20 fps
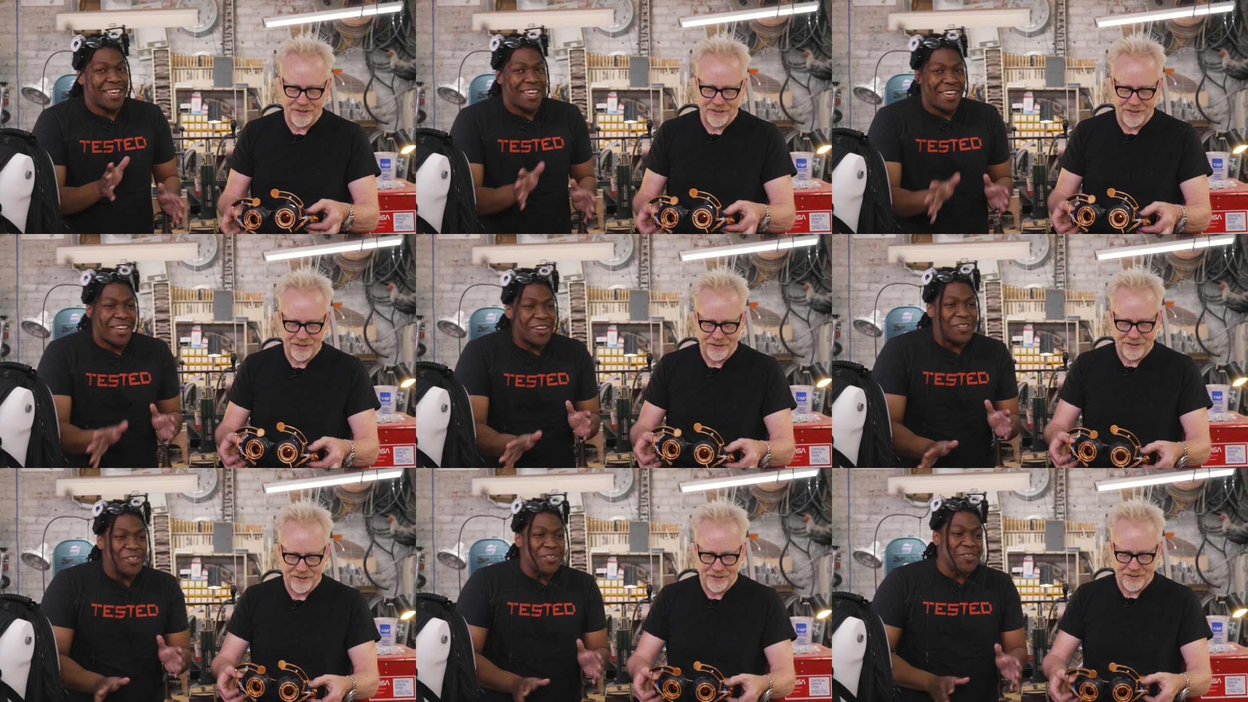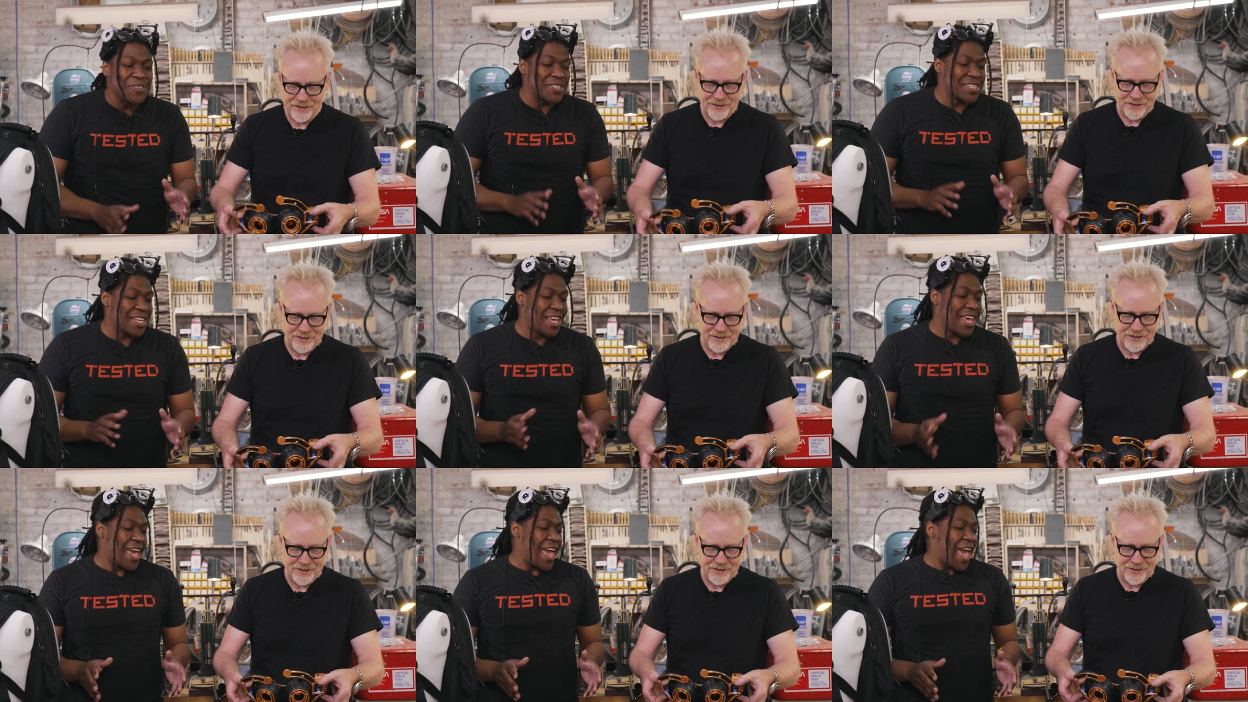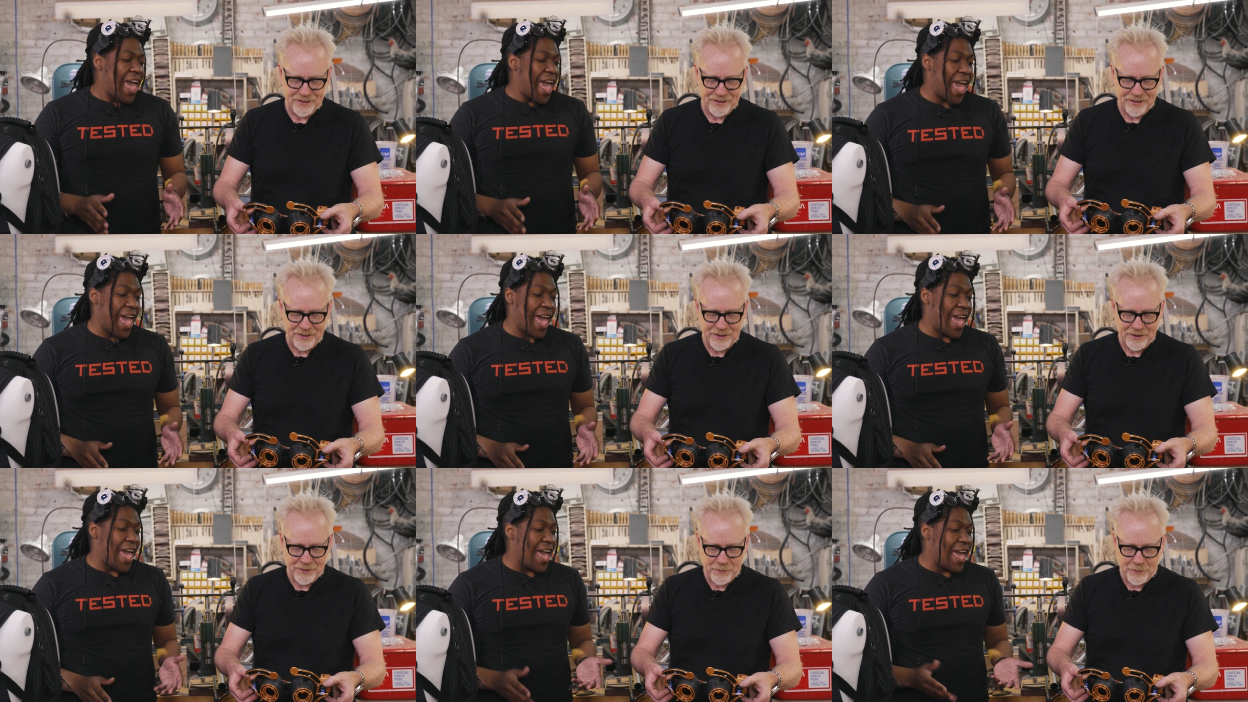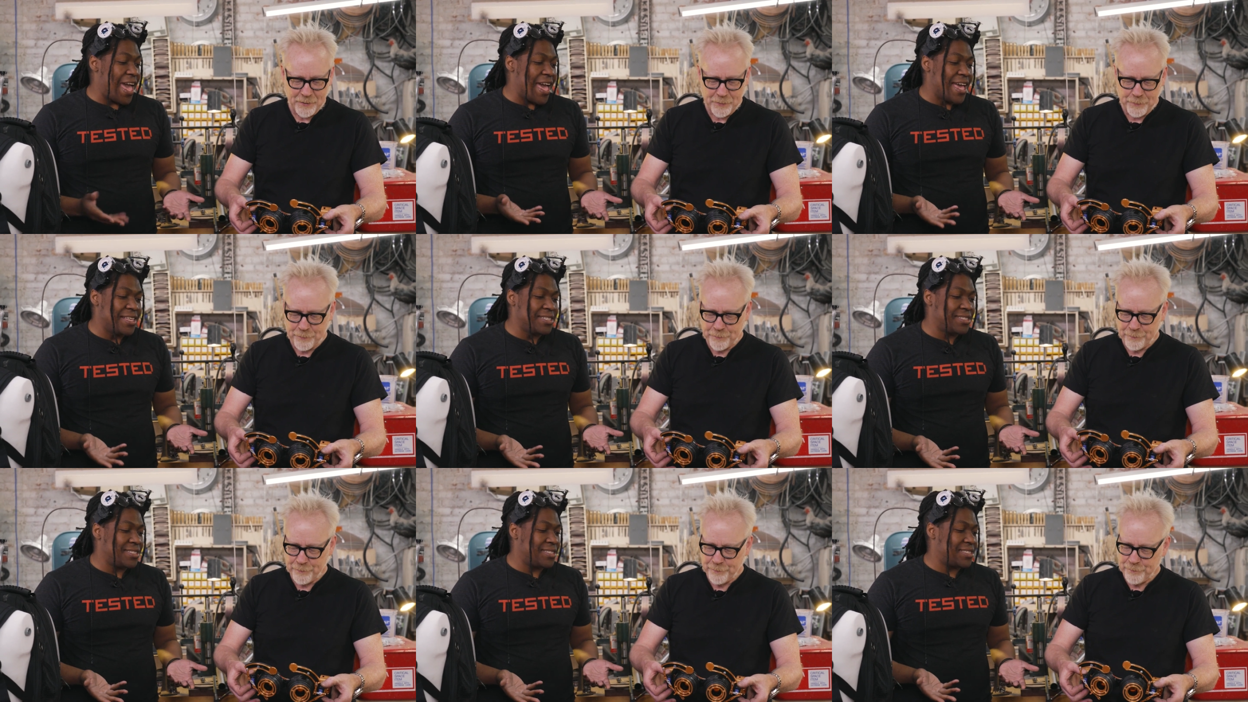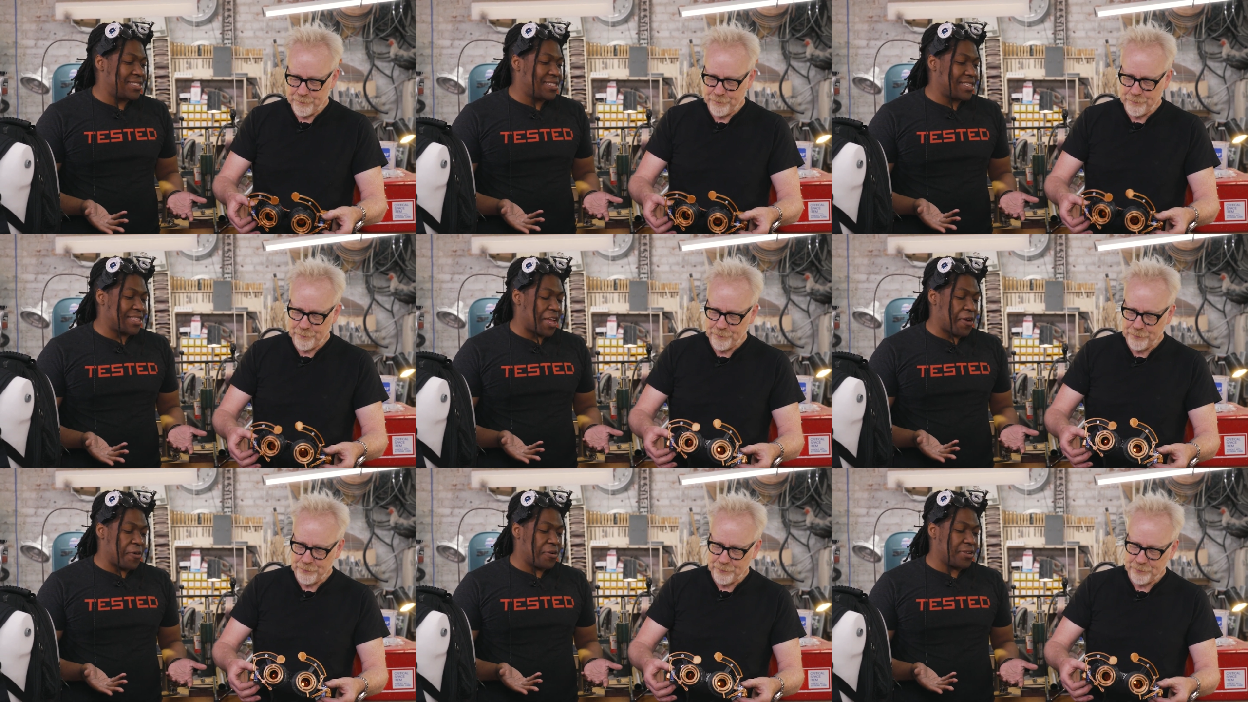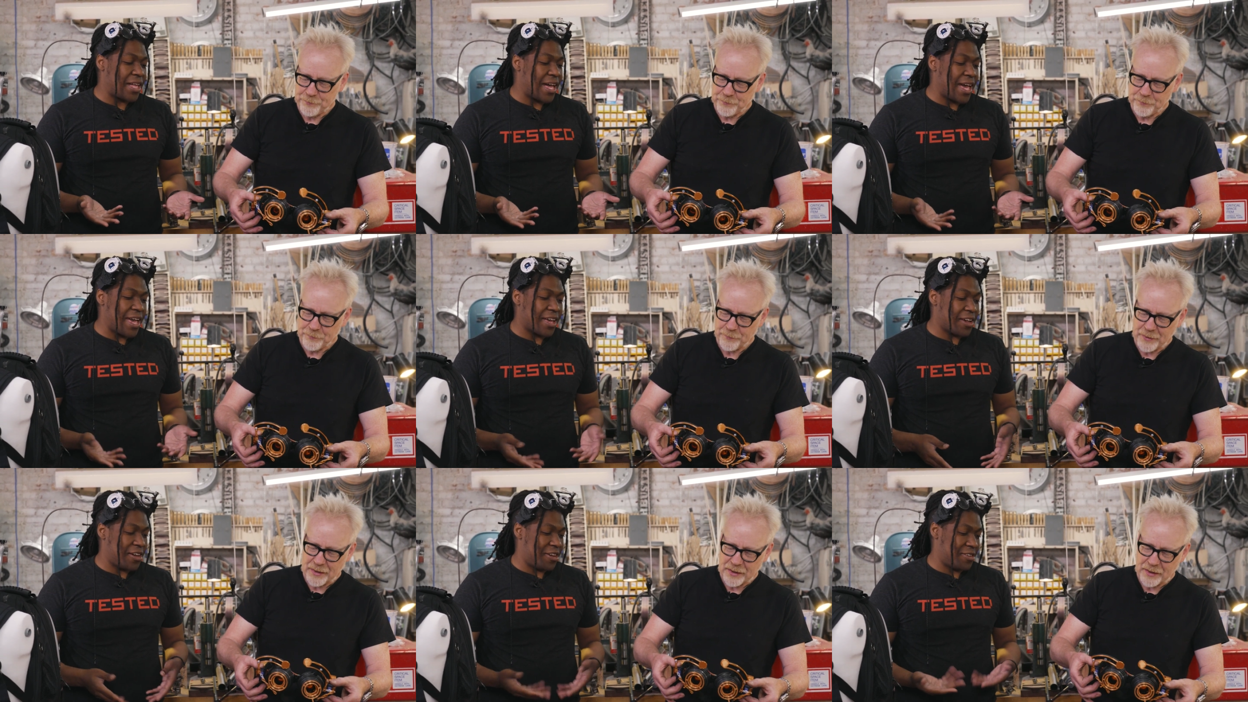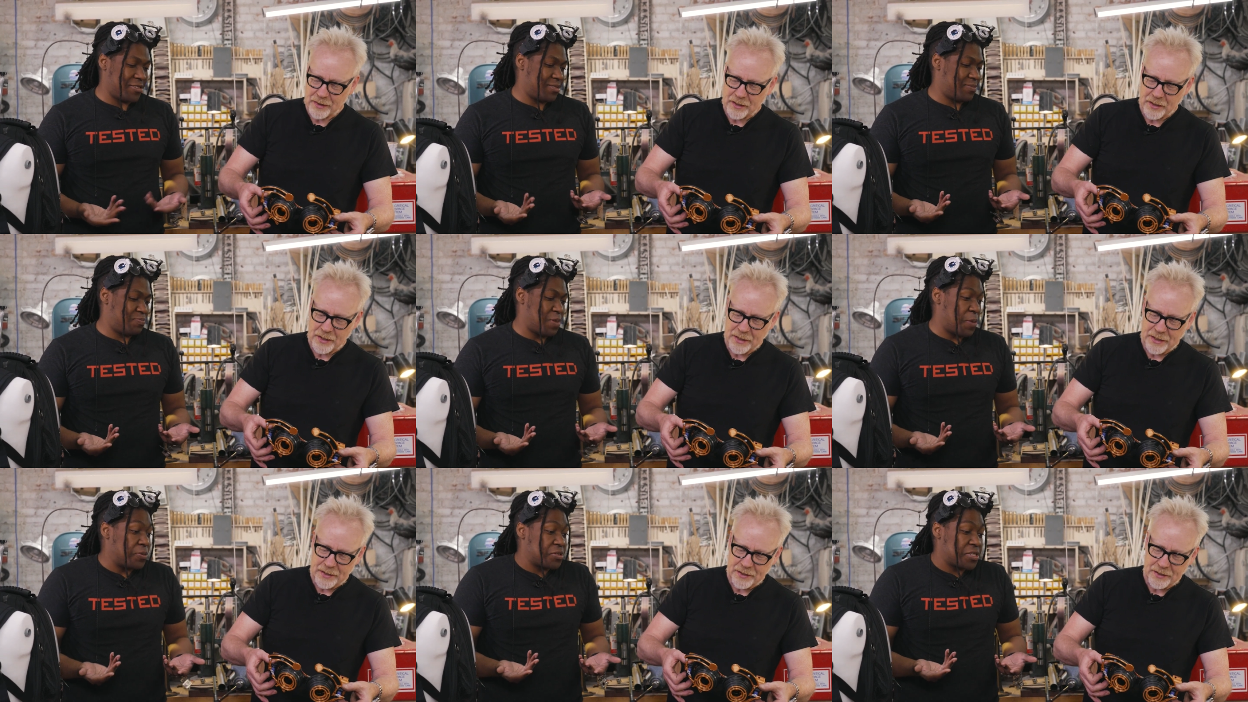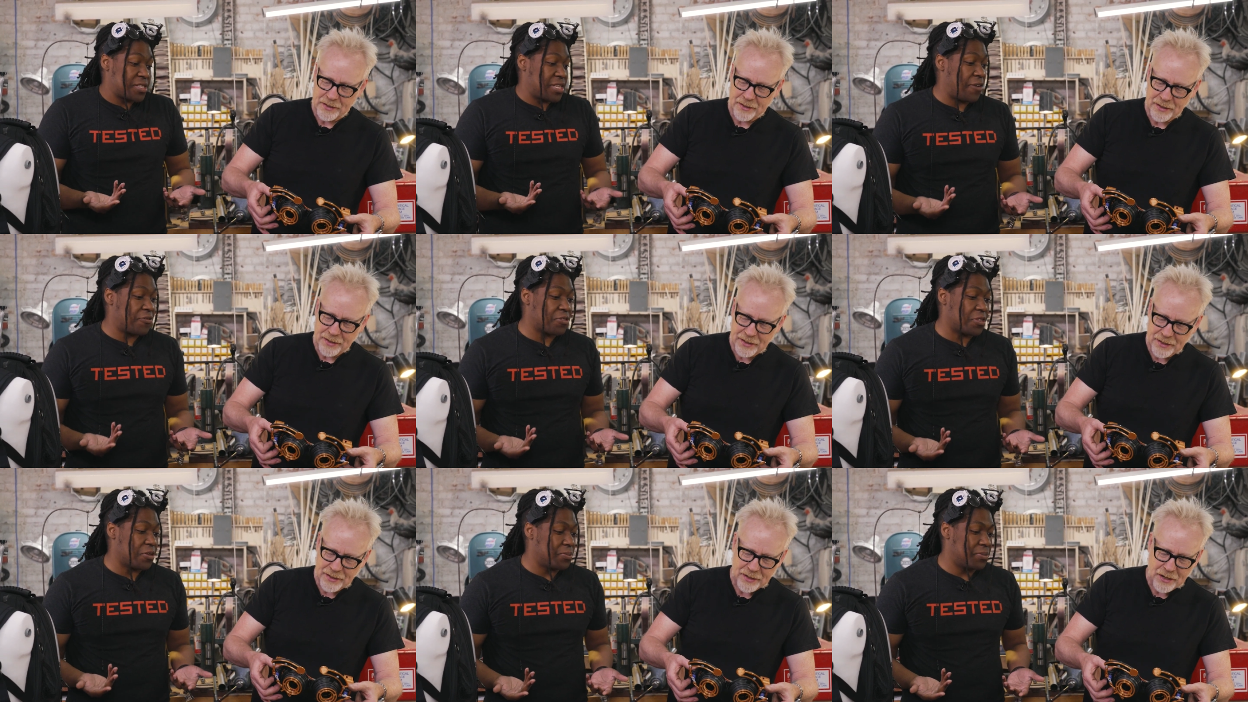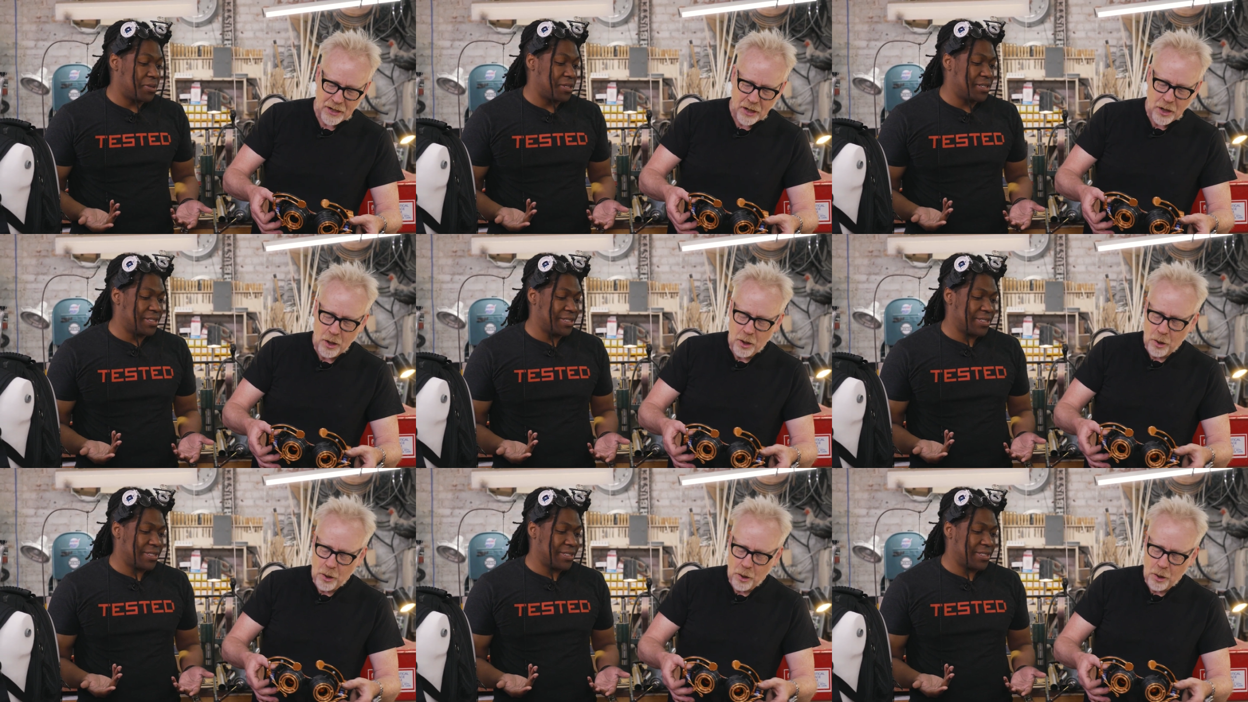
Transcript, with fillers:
Speaker 1: and giggles, and they were like, people just loved them.